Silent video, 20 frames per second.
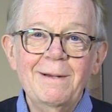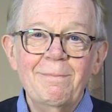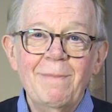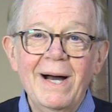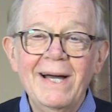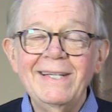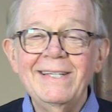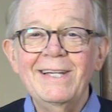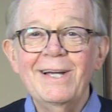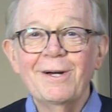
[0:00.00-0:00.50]

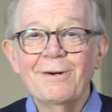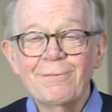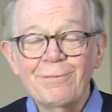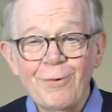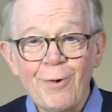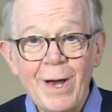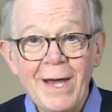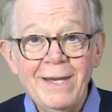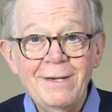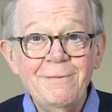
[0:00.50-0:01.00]
My dear
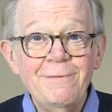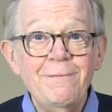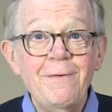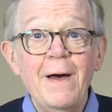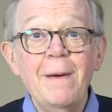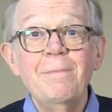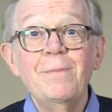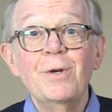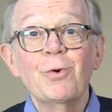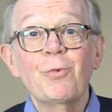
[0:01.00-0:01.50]
friend,
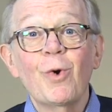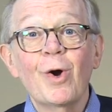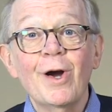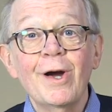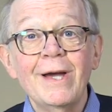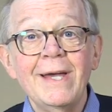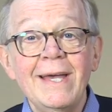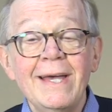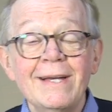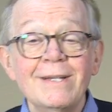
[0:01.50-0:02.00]

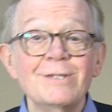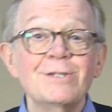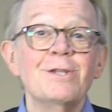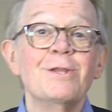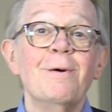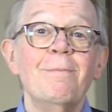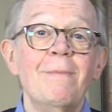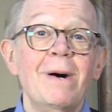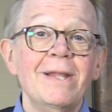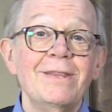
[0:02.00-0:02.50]
February is
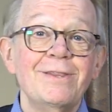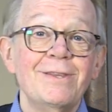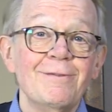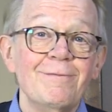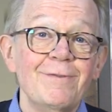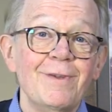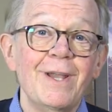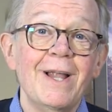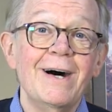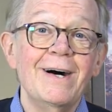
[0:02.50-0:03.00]
the month
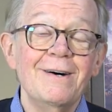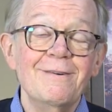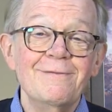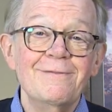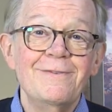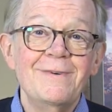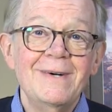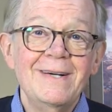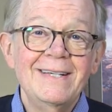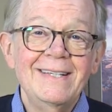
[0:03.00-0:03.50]
of
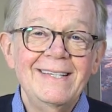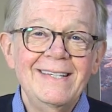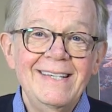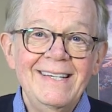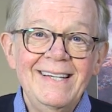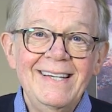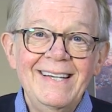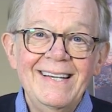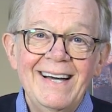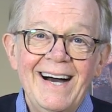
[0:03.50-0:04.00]
love.
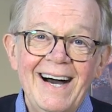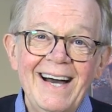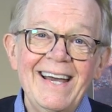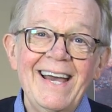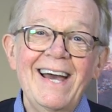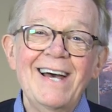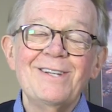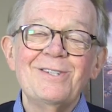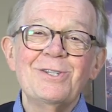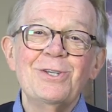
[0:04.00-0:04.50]
I
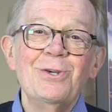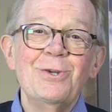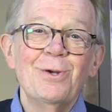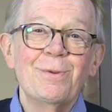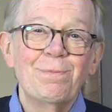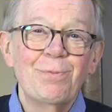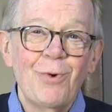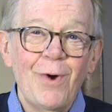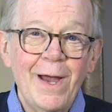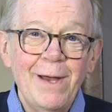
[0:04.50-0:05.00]
ask you to
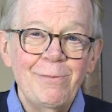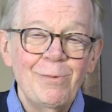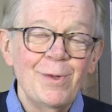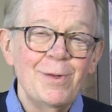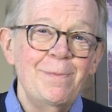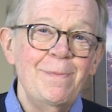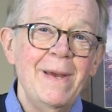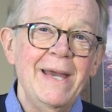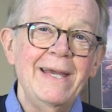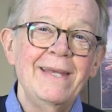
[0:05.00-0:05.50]
pray
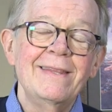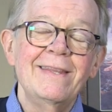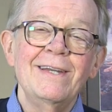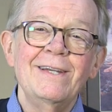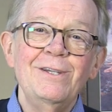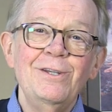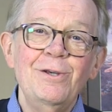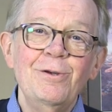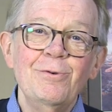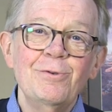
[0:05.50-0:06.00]
with me
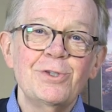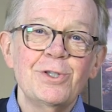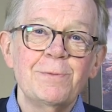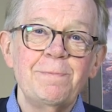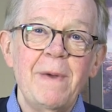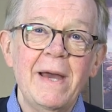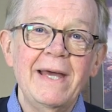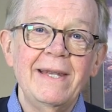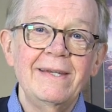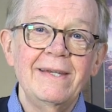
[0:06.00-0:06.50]
that you
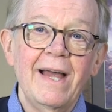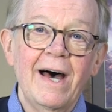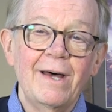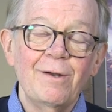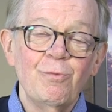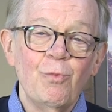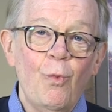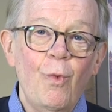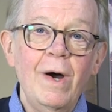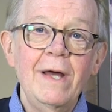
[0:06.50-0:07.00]
spend
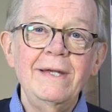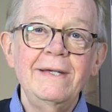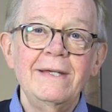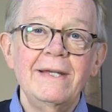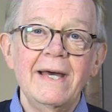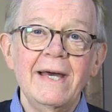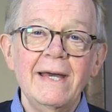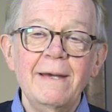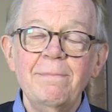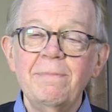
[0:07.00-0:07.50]
not one
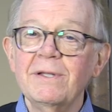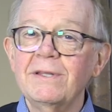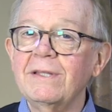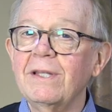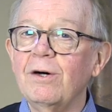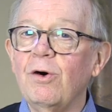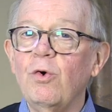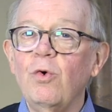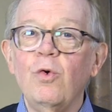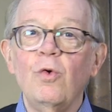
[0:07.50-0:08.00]
day, but
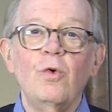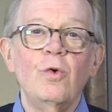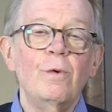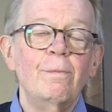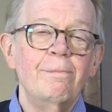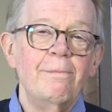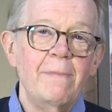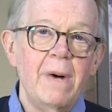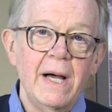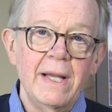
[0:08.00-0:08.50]
the whole
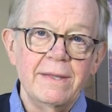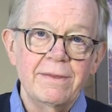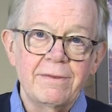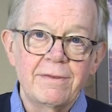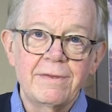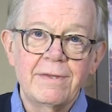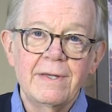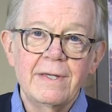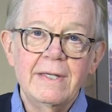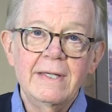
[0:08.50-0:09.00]

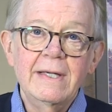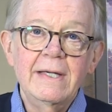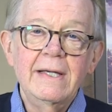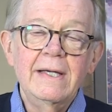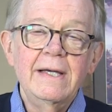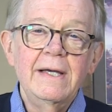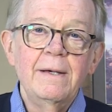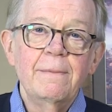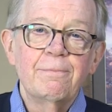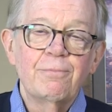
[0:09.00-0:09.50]
month
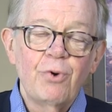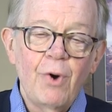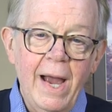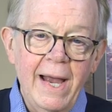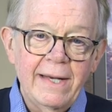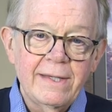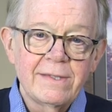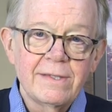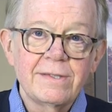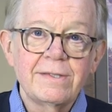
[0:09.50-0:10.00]

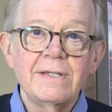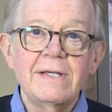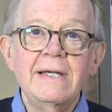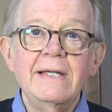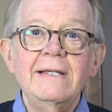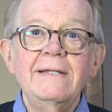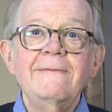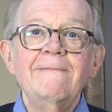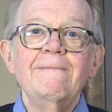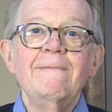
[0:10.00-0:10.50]

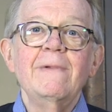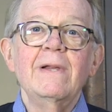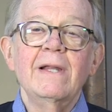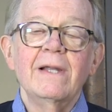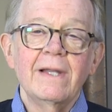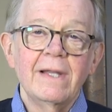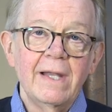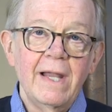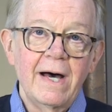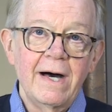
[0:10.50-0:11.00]
practicing
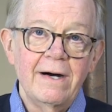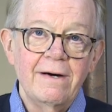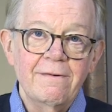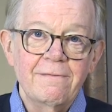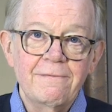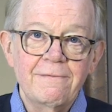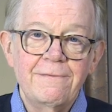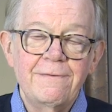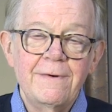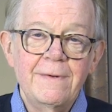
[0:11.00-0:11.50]

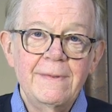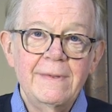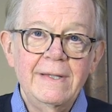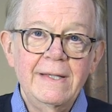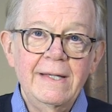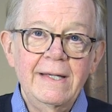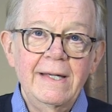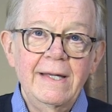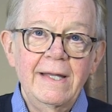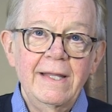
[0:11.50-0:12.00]
love,
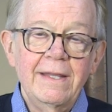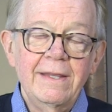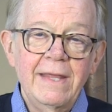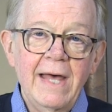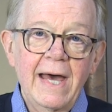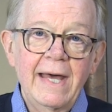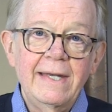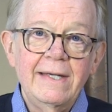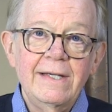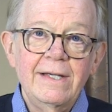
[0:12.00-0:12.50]

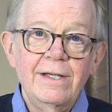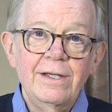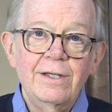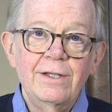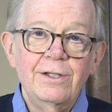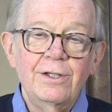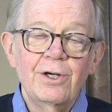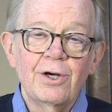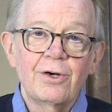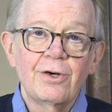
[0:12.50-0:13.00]
that
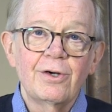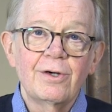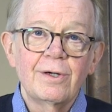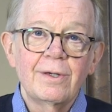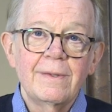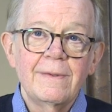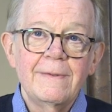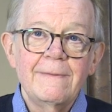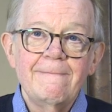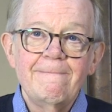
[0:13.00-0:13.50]

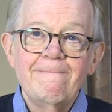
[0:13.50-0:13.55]
your